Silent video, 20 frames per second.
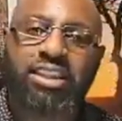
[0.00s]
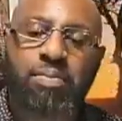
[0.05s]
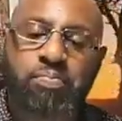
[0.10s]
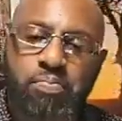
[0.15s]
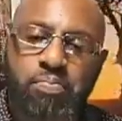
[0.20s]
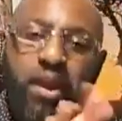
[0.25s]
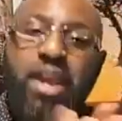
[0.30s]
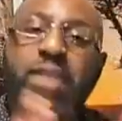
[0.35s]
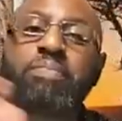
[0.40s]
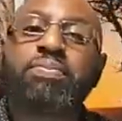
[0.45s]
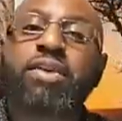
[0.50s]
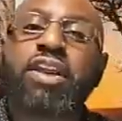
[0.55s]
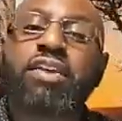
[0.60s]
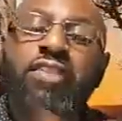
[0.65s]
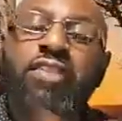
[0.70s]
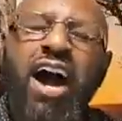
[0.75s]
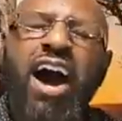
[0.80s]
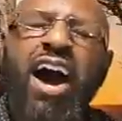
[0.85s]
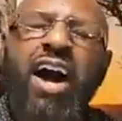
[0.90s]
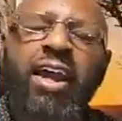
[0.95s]
The people
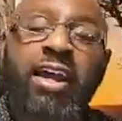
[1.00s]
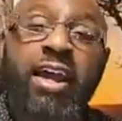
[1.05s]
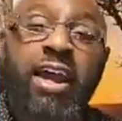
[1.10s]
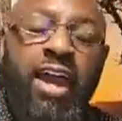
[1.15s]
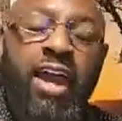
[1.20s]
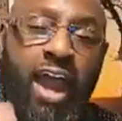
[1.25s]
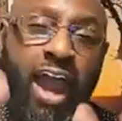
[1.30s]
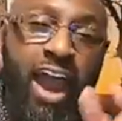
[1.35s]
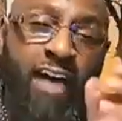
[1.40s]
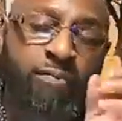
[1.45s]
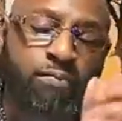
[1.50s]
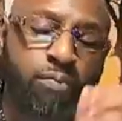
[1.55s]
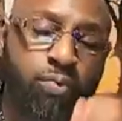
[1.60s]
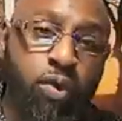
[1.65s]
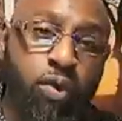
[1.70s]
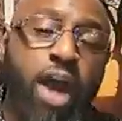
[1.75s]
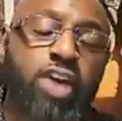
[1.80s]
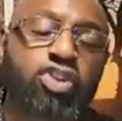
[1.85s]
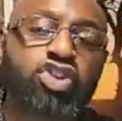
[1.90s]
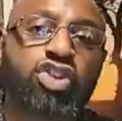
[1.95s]
of God have
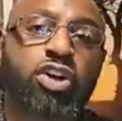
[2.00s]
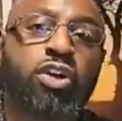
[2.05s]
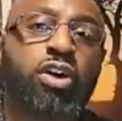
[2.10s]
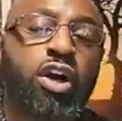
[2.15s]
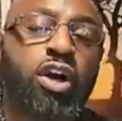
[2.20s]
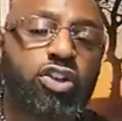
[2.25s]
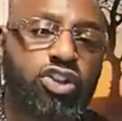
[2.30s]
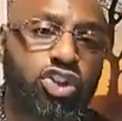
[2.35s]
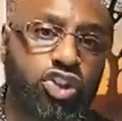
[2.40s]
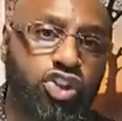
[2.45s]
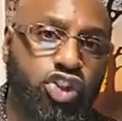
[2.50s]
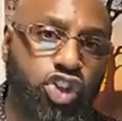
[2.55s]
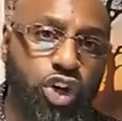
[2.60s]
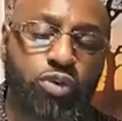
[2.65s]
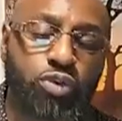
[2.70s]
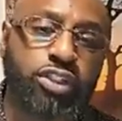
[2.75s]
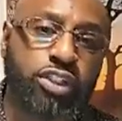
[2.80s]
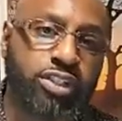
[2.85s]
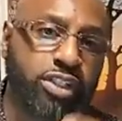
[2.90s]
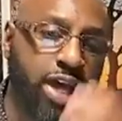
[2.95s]
pressure to
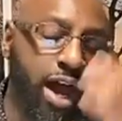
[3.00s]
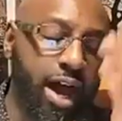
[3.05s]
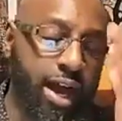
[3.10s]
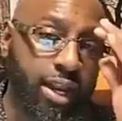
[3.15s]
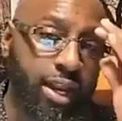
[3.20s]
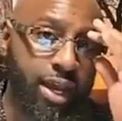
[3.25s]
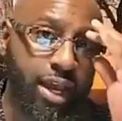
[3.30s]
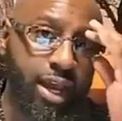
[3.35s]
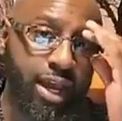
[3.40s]
choose a side.